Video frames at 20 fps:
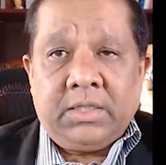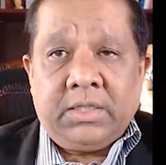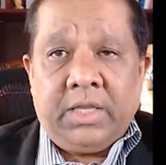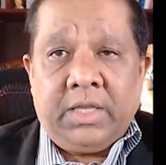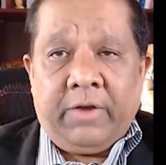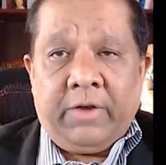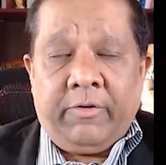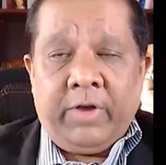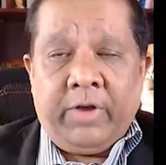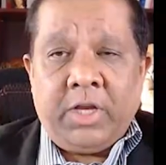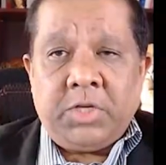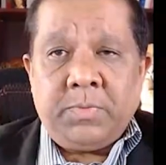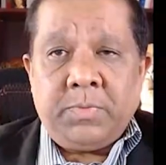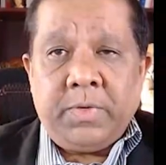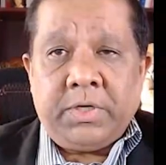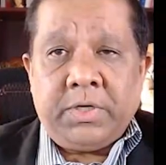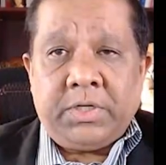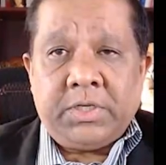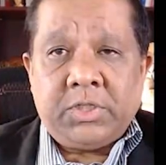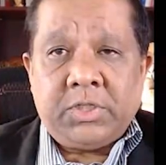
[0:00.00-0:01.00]
the
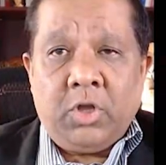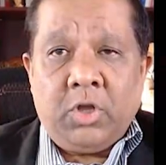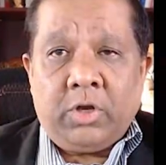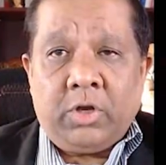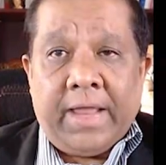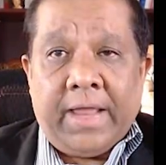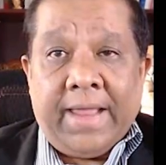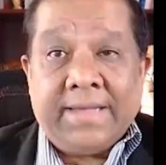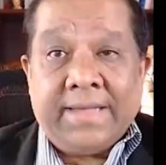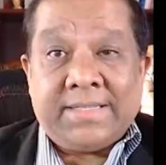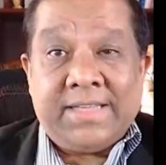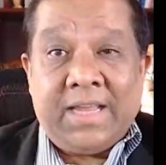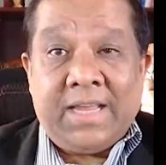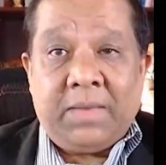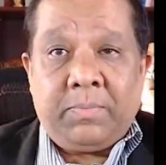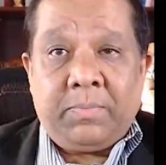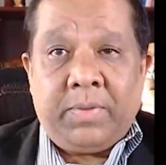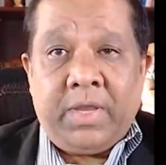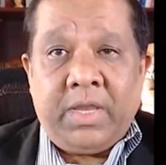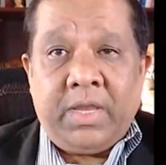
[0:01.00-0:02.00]
arrangement is not
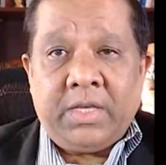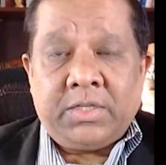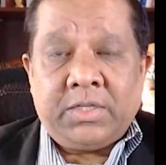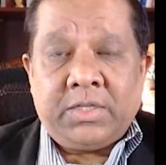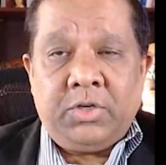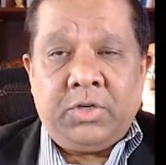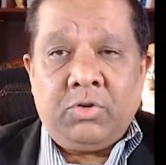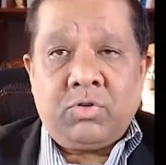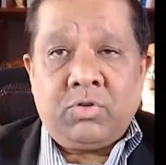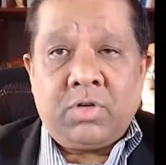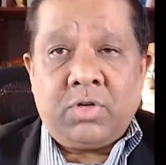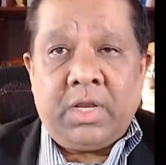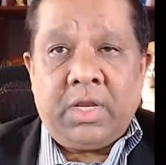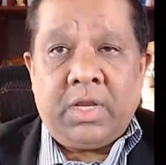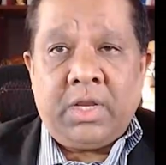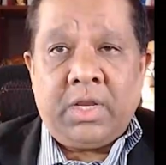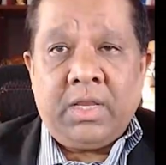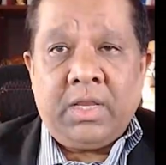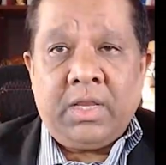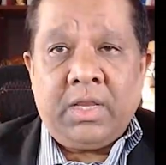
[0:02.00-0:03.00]
SAP, it's
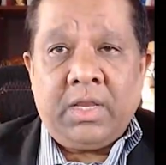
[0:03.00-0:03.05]
usually